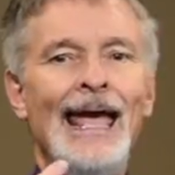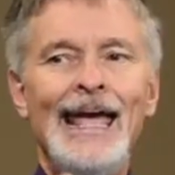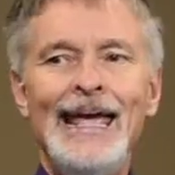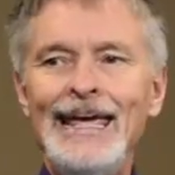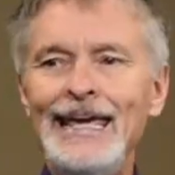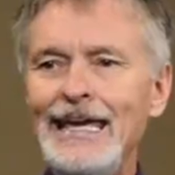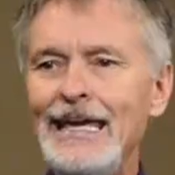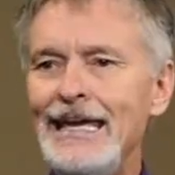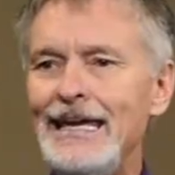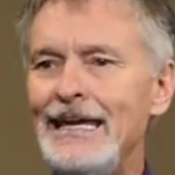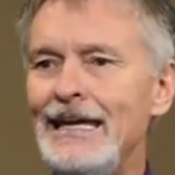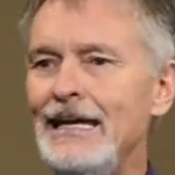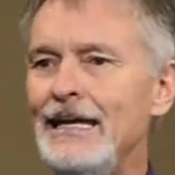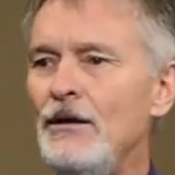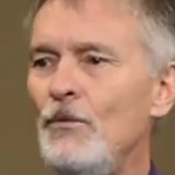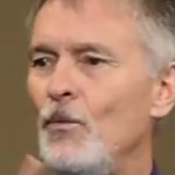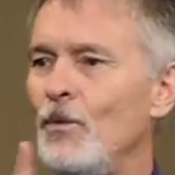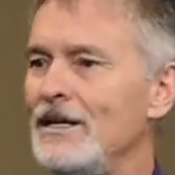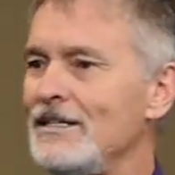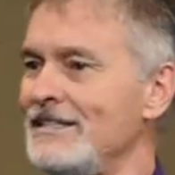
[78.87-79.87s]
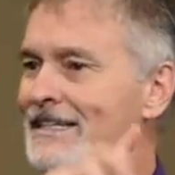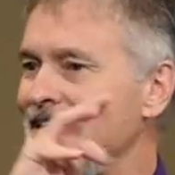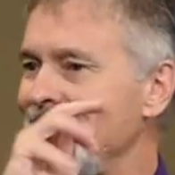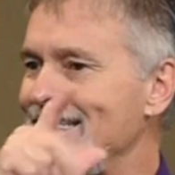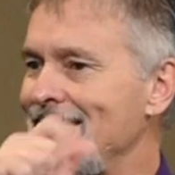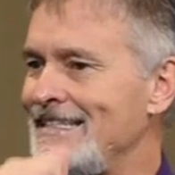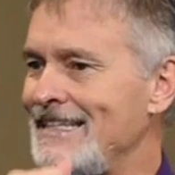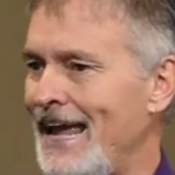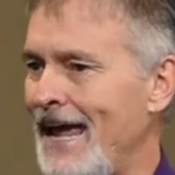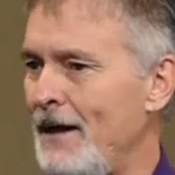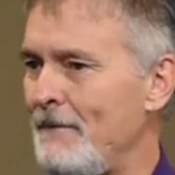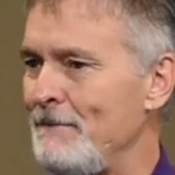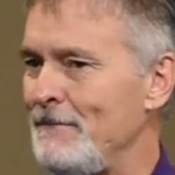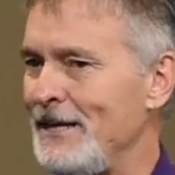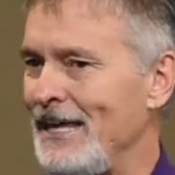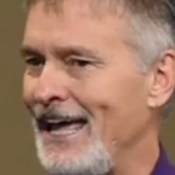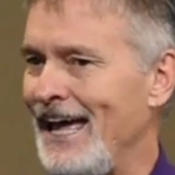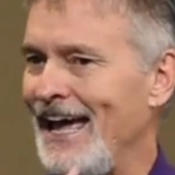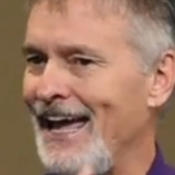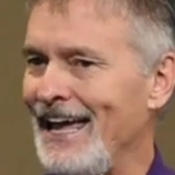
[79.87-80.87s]
He was in
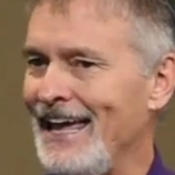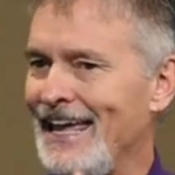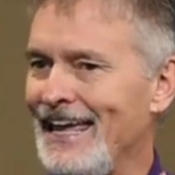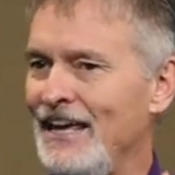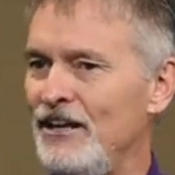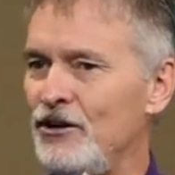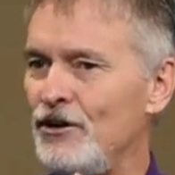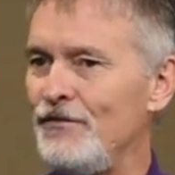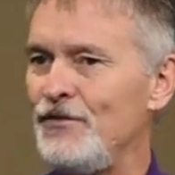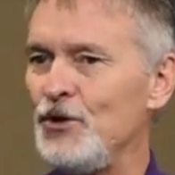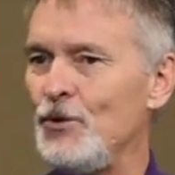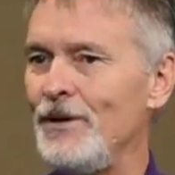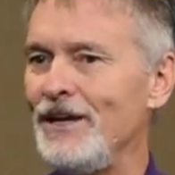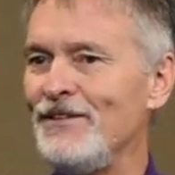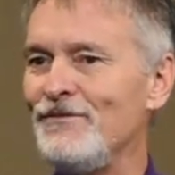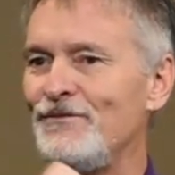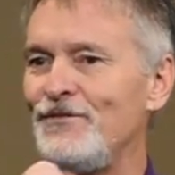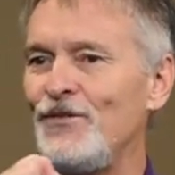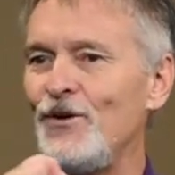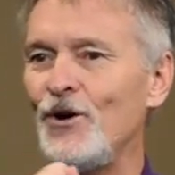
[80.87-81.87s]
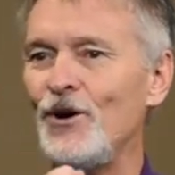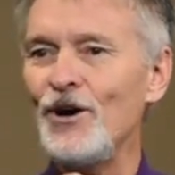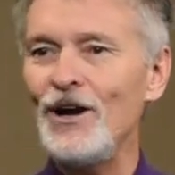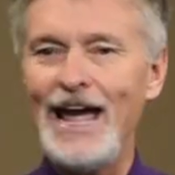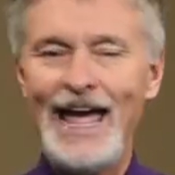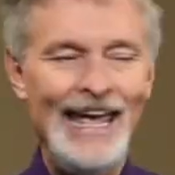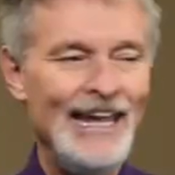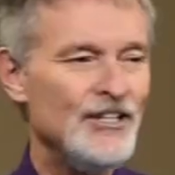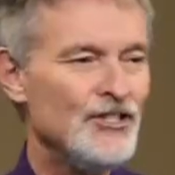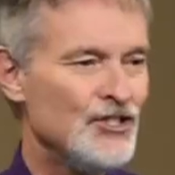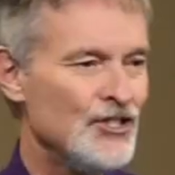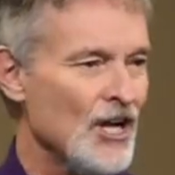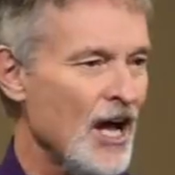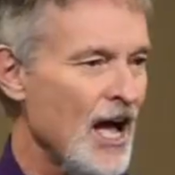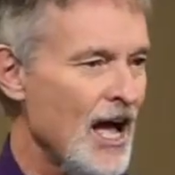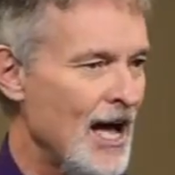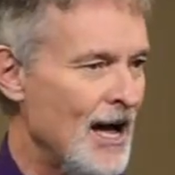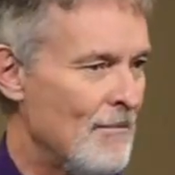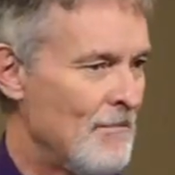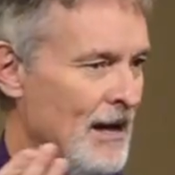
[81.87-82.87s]
Zambia interviewing for a
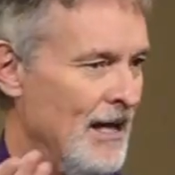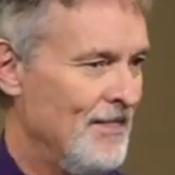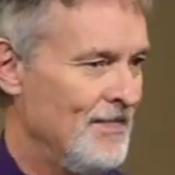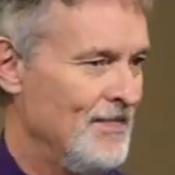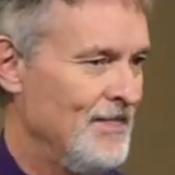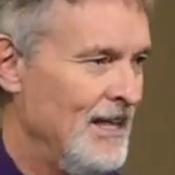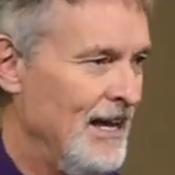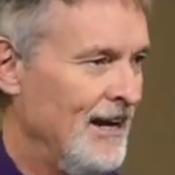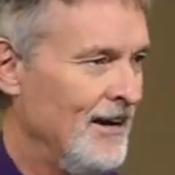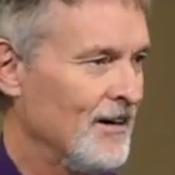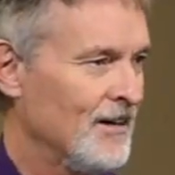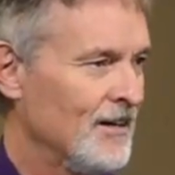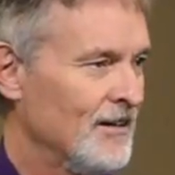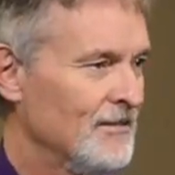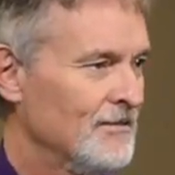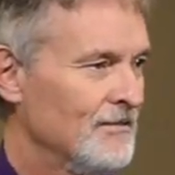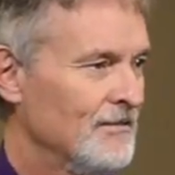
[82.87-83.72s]
job there.